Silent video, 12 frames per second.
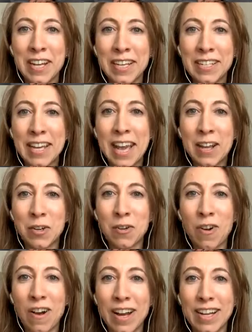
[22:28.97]

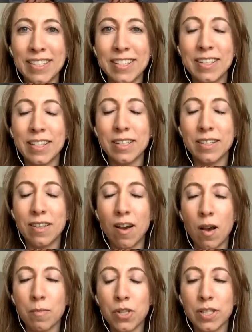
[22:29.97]
categorize the the
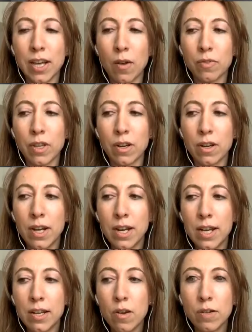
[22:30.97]
options out there.
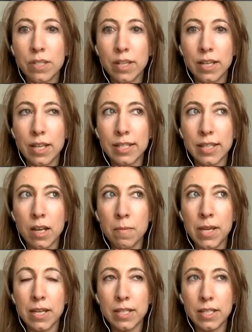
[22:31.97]
No, it's a it's going to
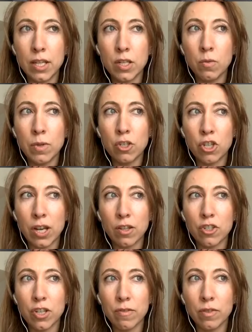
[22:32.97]
be a continuing
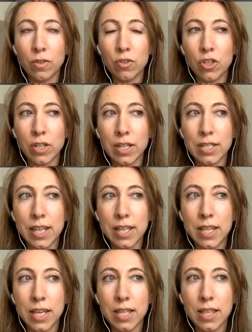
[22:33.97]
challenge and evolution because I
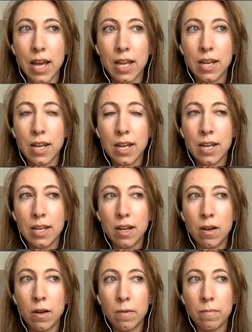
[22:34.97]
think that
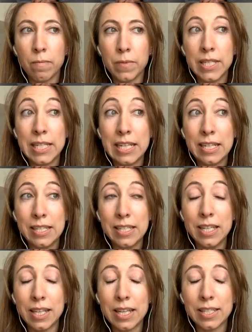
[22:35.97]
um, the
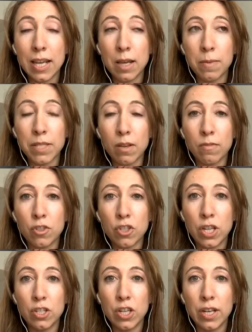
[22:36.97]
D2C landscape itself is
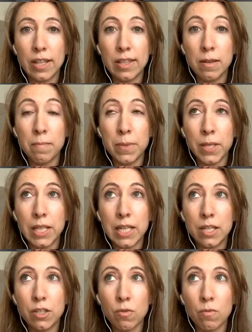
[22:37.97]
changing, and the
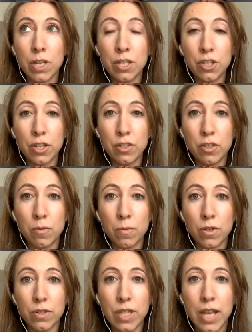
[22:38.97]
ability to reach
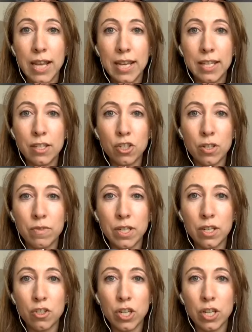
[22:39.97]
consumers is shifting
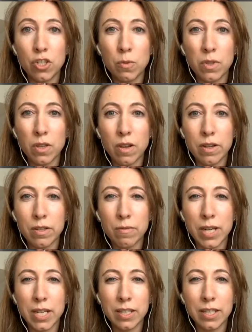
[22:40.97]
and changing with a lot of the
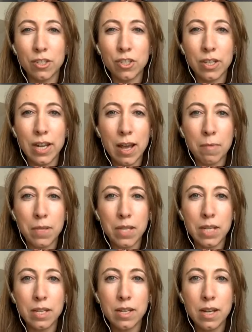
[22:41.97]
regulation happening